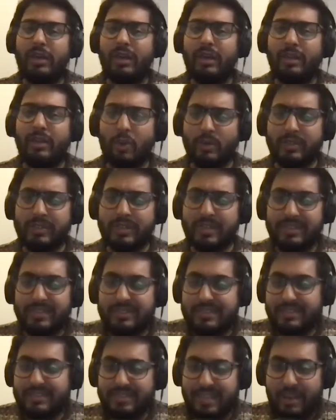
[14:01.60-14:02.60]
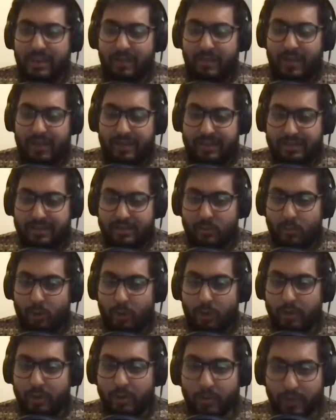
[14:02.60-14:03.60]
in those cases, it's kind of like, what
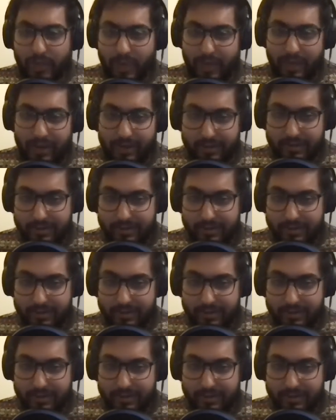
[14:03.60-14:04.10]
do you do then?